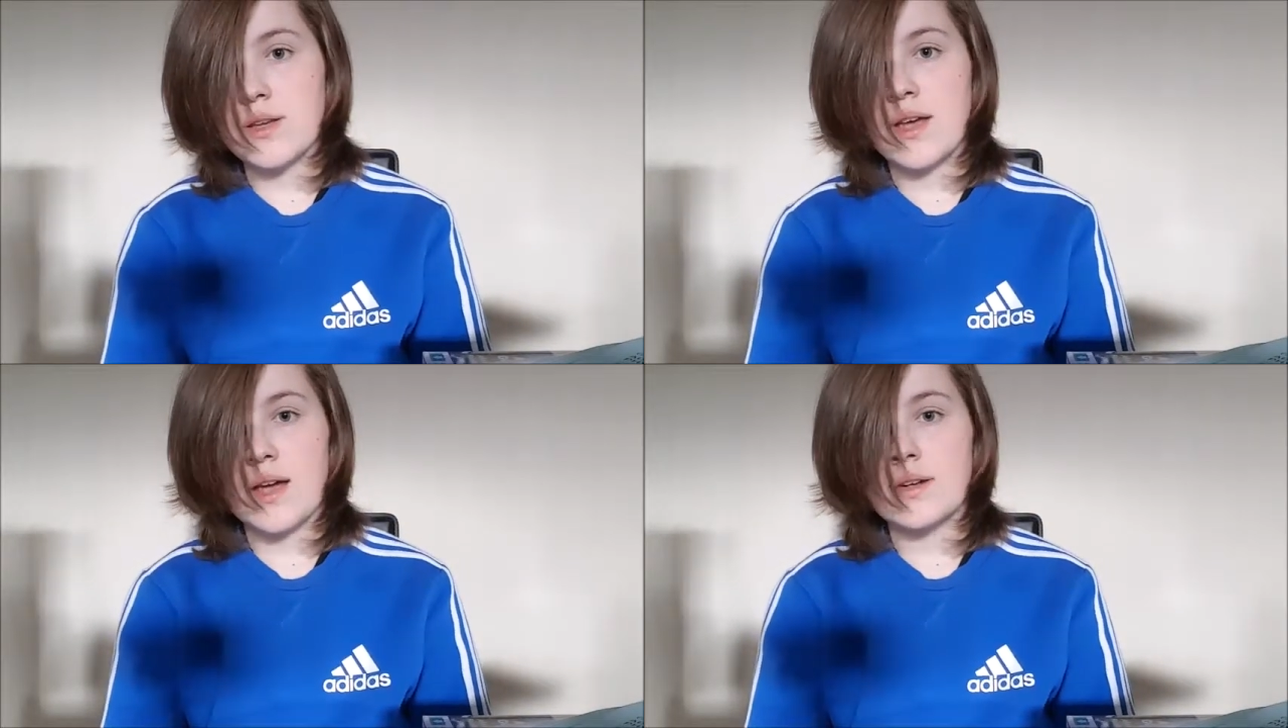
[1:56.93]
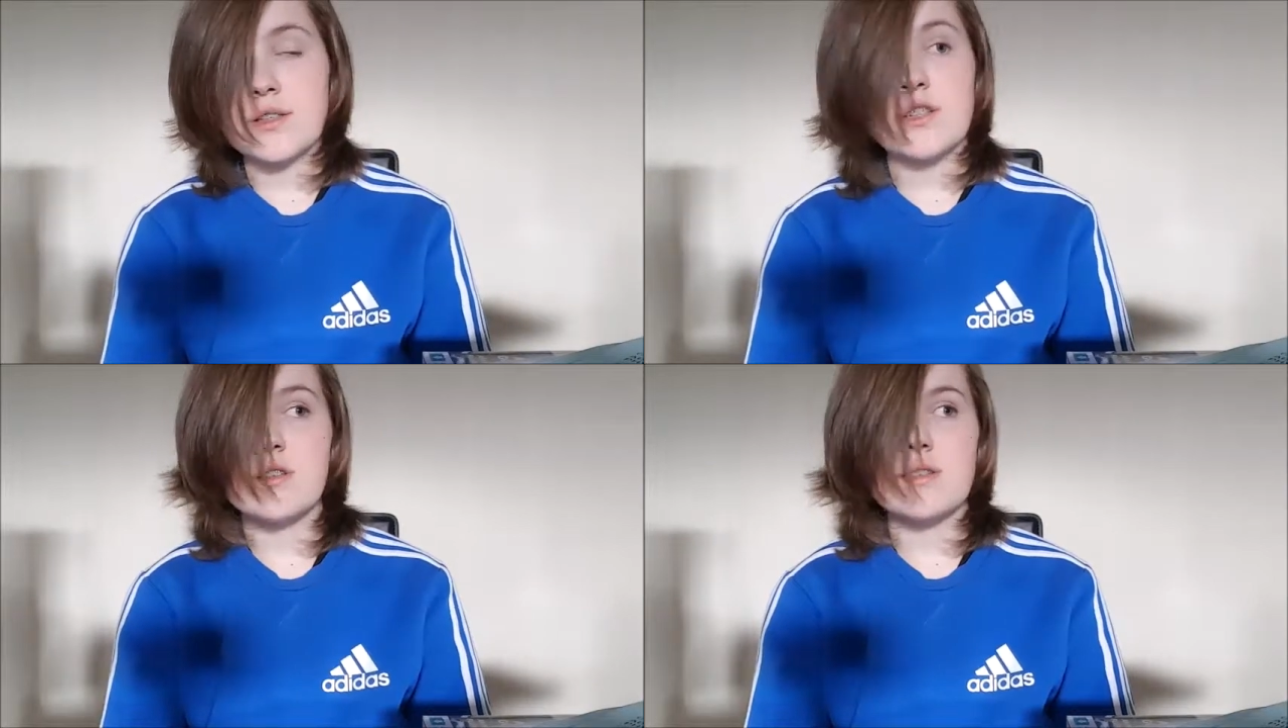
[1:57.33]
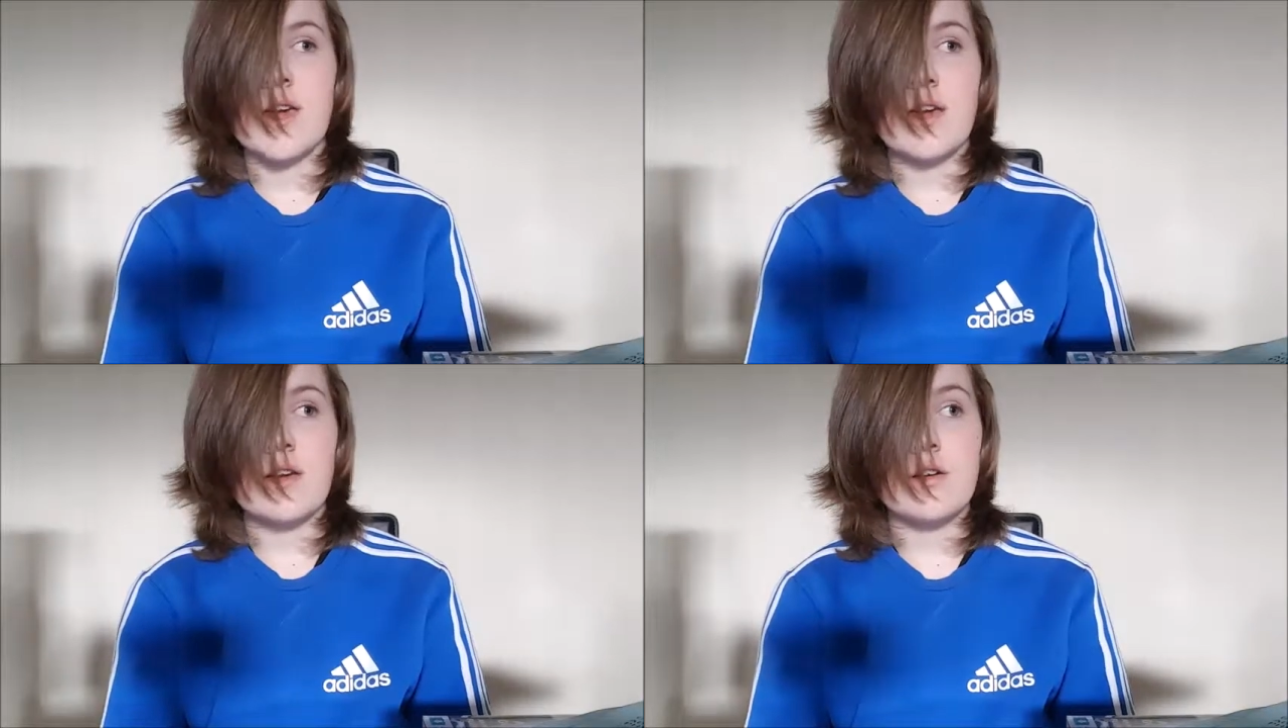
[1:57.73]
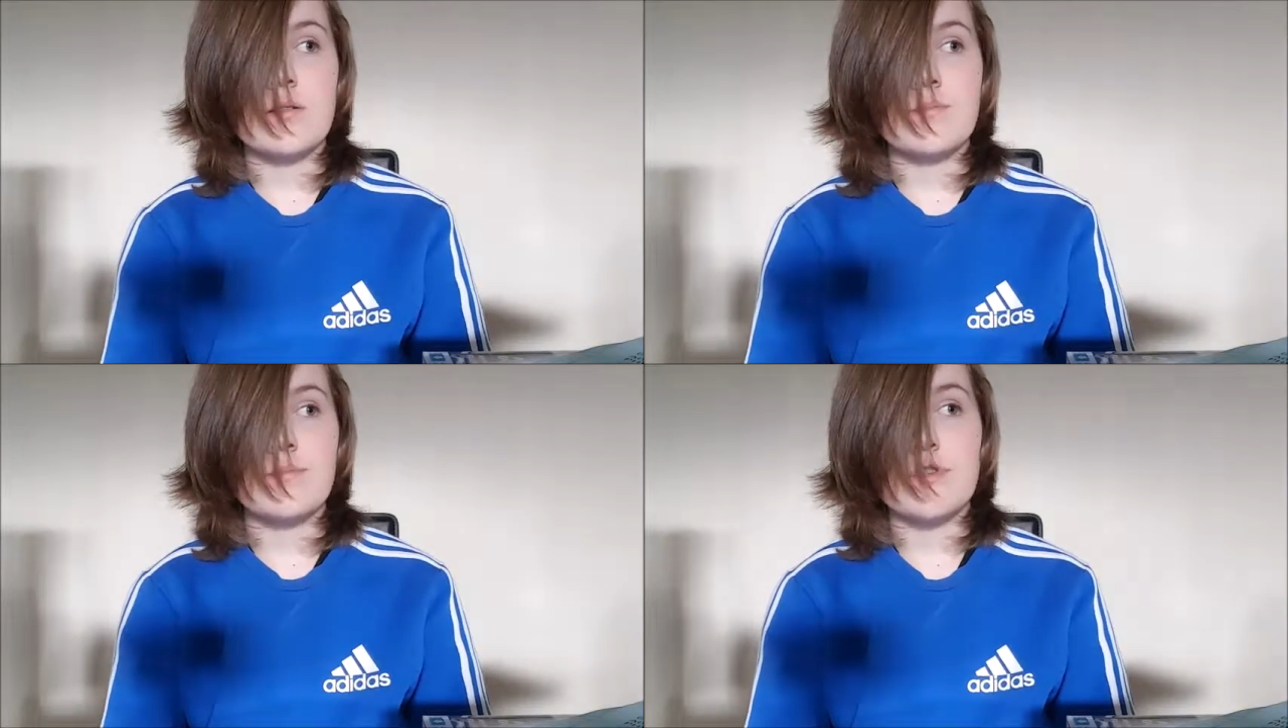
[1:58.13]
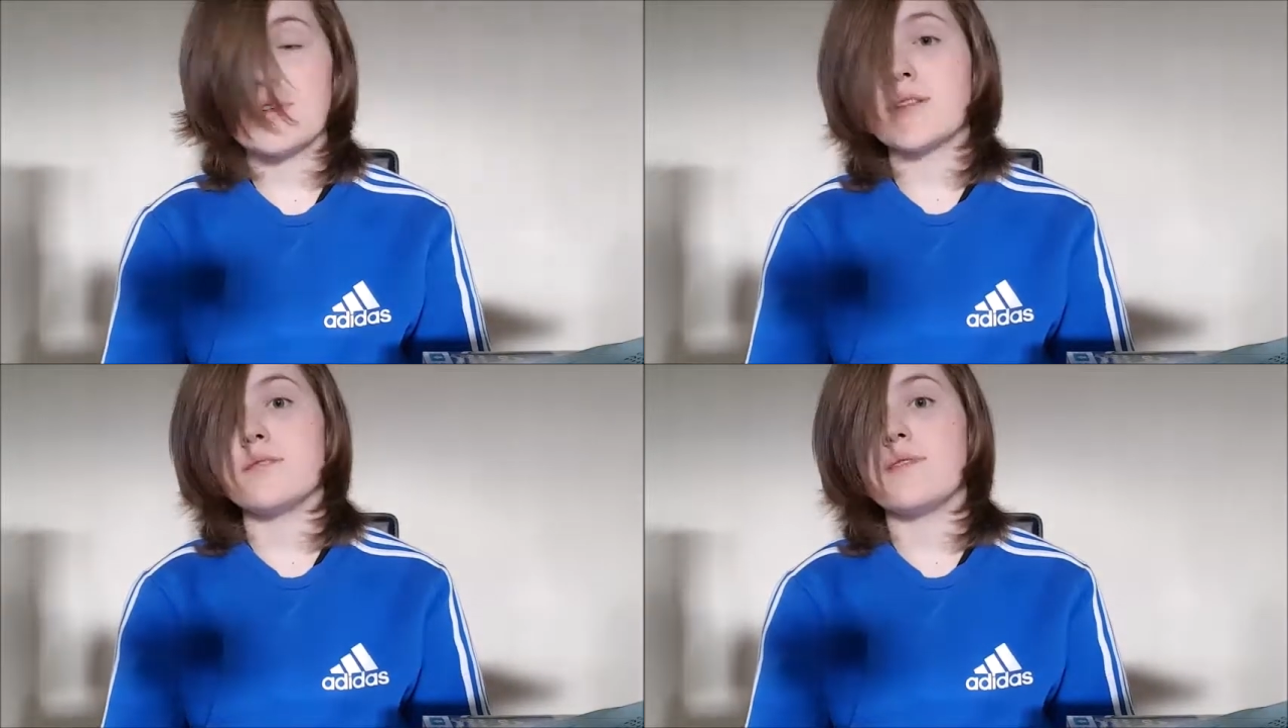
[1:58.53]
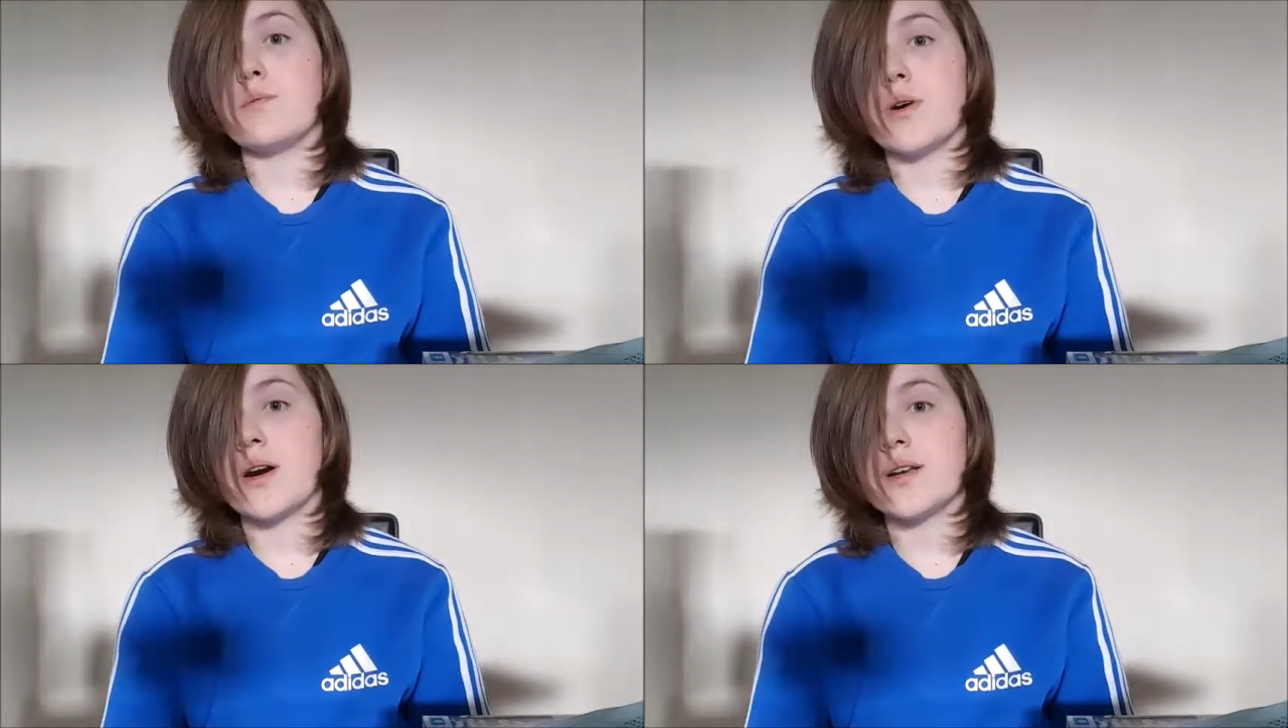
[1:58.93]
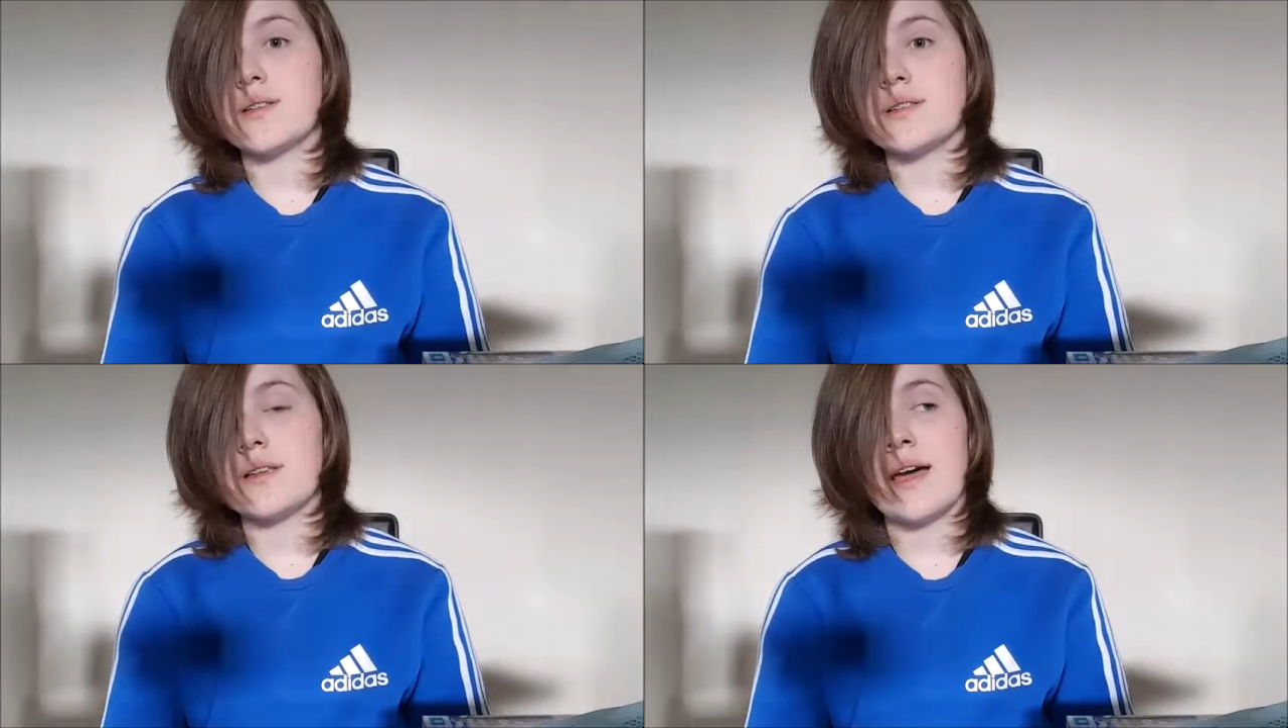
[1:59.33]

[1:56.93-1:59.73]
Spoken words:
and it's just getting progressively worse.